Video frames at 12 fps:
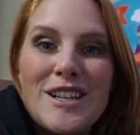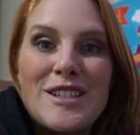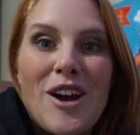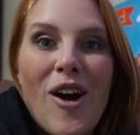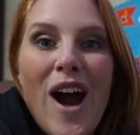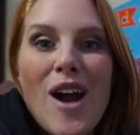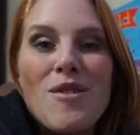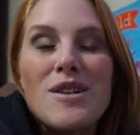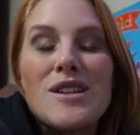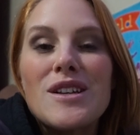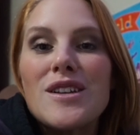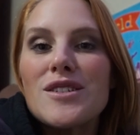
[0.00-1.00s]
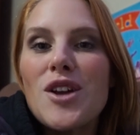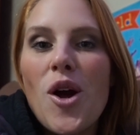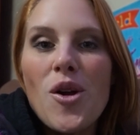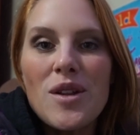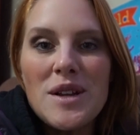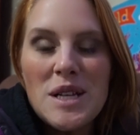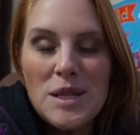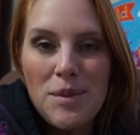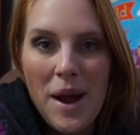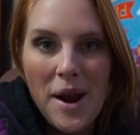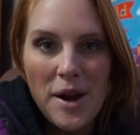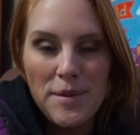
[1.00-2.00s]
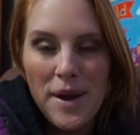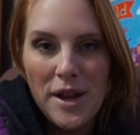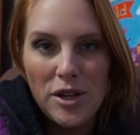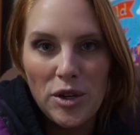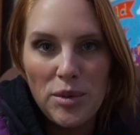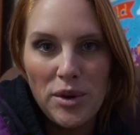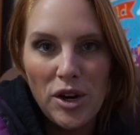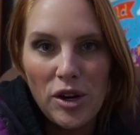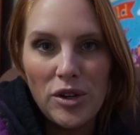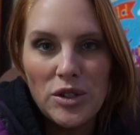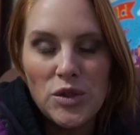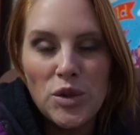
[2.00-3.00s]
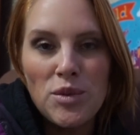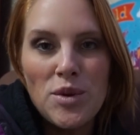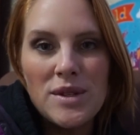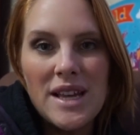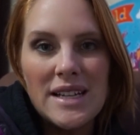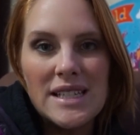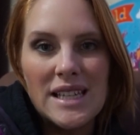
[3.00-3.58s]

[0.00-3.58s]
So I was totally inspired by a group of girls. Ruby was at a